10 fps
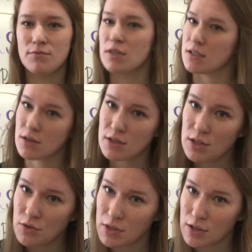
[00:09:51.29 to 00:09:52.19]
These aren't the
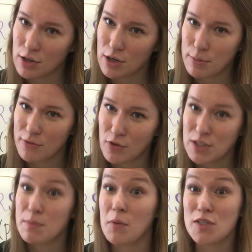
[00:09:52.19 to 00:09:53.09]
only
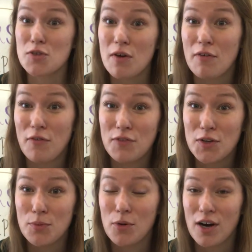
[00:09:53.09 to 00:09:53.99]
herbivores, but we do have a
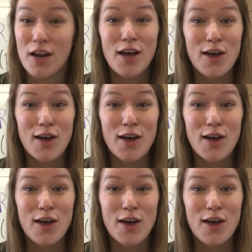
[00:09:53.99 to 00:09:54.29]
few more